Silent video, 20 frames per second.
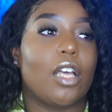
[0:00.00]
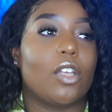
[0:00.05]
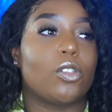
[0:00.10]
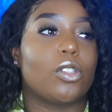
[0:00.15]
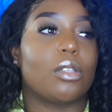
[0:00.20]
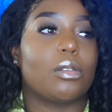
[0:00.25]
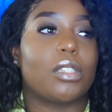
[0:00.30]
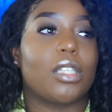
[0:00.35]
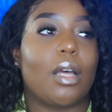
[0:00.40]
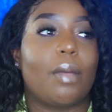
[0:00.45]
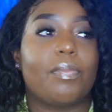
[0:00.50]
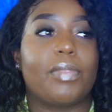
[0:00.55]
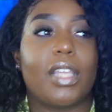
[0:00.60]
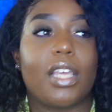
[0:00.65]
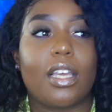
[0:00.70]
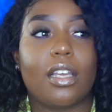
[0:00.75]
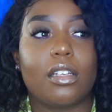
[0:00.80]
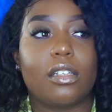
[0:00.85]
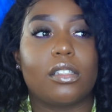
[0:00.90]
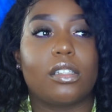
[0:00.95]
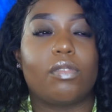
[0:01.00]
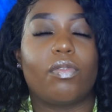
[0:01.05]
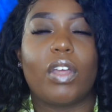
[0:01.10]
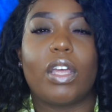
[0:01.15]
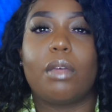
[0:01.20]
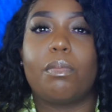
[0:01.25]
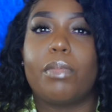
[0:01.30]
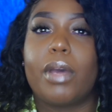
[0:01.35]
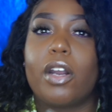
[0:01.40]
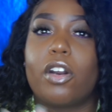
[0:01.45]
So some things
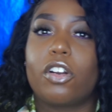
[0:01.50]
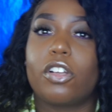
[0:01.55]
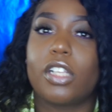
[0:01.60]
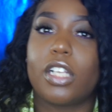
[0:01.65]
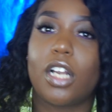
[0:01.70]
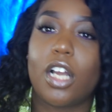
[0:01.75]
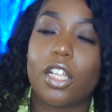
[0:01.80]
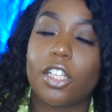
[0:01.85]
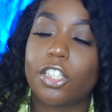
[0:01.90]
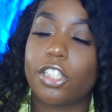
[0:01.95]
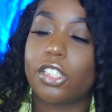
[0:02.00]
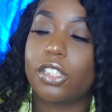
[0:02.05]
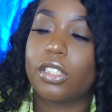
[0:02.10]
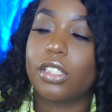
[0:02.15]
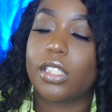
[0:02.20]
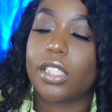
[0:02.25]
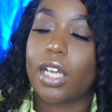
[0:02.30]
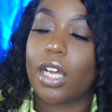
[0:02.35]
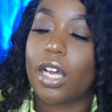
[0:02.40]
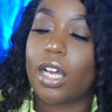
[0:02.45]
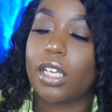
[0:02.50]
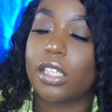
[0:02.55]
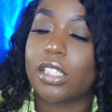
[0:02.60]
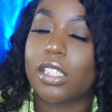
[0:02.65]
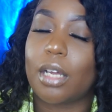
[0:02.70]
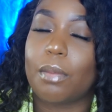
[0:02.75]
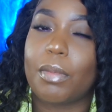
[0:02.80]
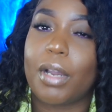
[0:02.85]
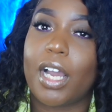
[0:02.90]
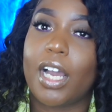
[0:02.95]
fit better than others.
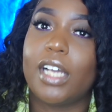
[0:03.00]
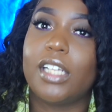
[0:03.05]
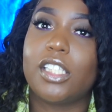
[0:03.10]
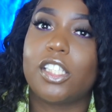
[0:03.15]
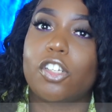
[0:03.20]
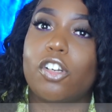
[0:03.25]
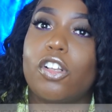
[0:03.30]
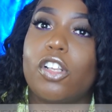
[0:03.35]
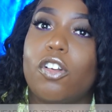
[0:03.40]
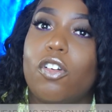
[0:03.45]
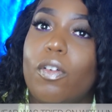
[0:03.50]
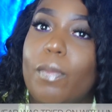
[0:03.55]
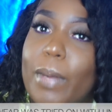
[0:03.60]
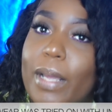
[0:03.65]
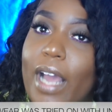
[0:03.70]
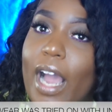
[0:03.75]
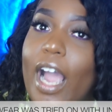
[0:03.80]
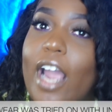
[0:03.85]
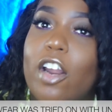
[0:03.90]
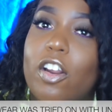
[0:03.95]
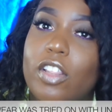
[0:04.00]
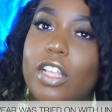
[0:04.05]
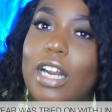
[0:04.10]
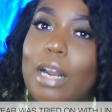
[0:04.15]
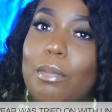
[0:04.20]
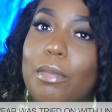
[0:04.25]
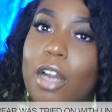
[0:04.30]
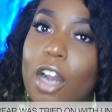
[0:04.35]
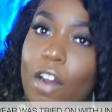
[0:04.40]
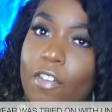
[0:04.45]
Some cuts are a little bit higher than
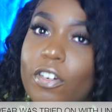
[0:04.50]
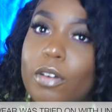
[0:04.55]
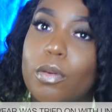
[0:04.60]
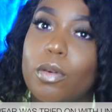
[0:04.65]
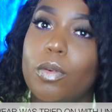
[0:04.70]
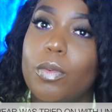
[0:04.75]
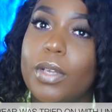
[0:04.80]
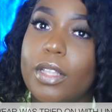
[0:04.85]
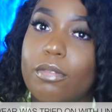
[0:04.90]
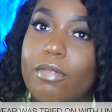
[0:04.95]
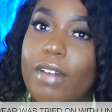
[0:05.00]
I'm comfortable with